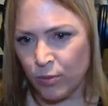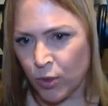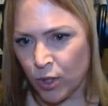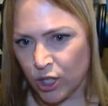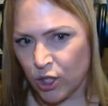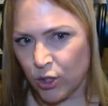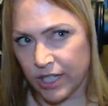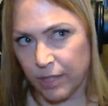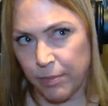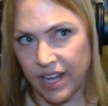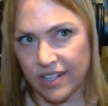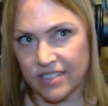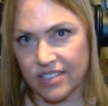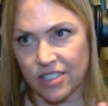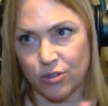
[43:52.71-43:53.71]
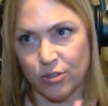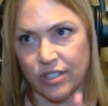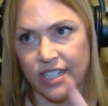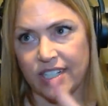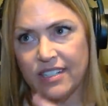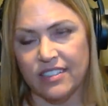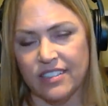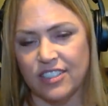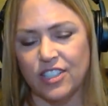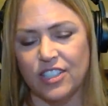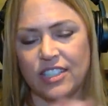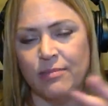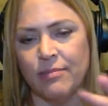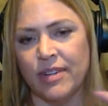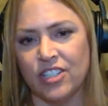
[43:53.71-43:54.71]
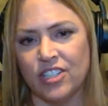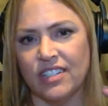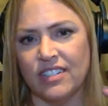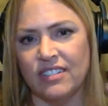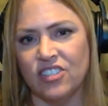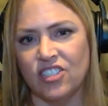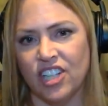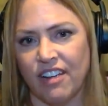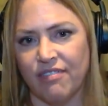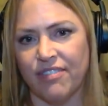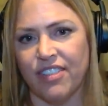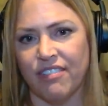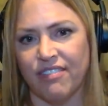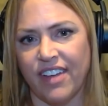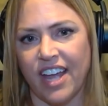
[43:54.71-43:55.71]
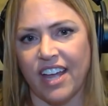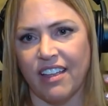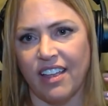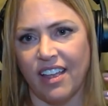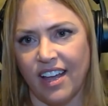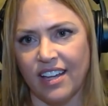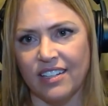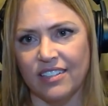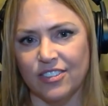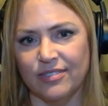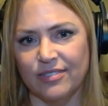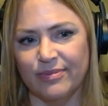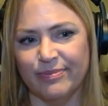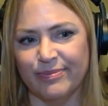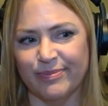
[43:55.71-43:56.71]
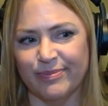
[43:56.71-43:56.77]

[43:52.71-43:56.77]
One more quick pet story. You didn't mention Jeff the fat cat.